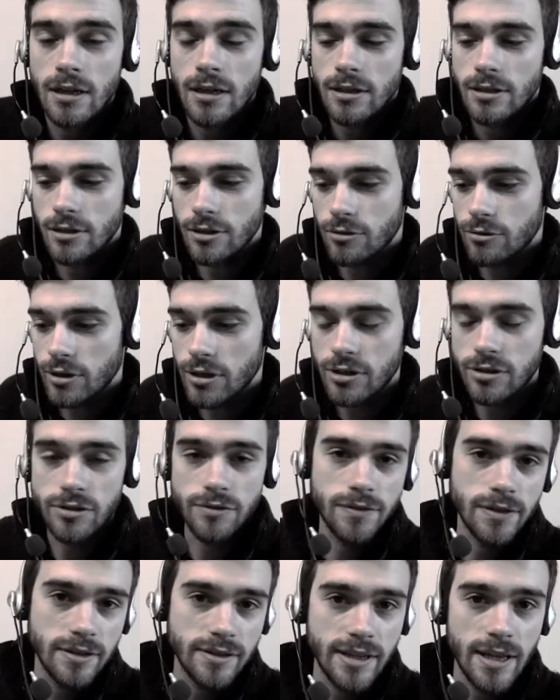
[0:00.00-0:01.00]
the creators
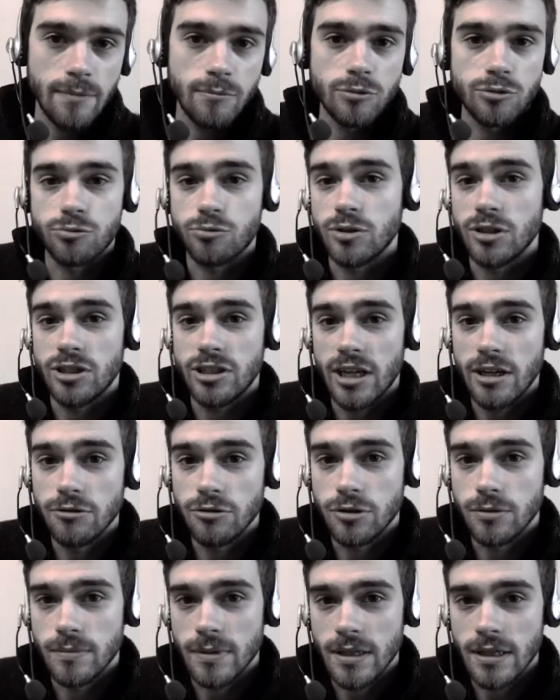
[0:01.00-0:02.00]
of the game would reach out
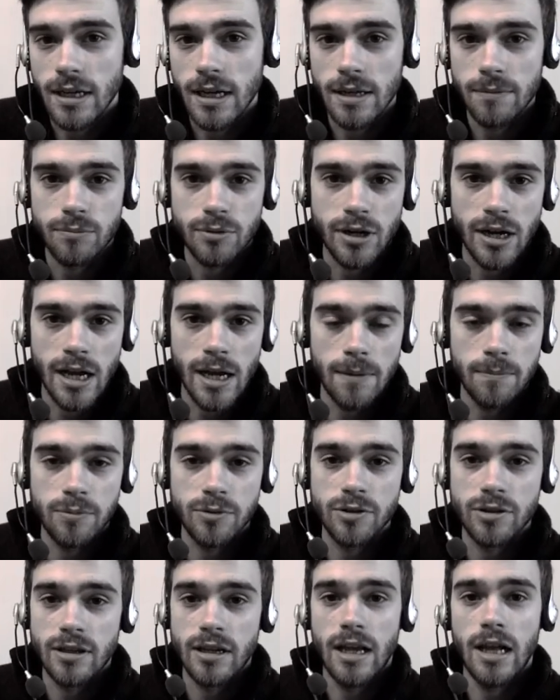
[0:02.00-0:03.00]
to me and
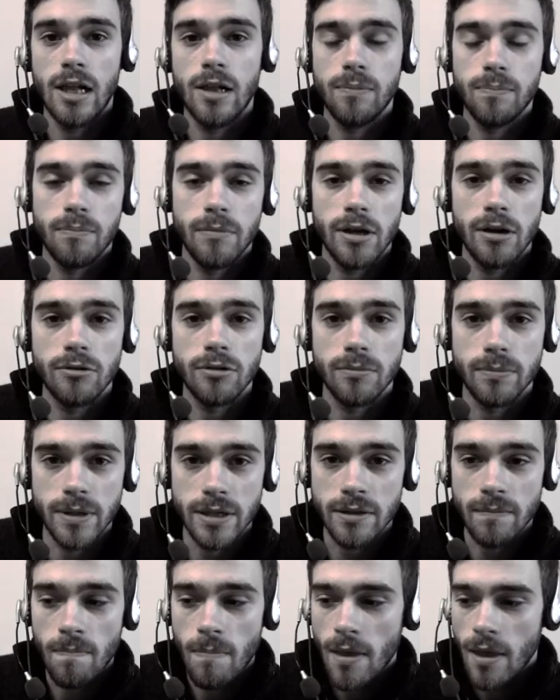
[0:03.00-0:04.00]
perhaps help me out a bit.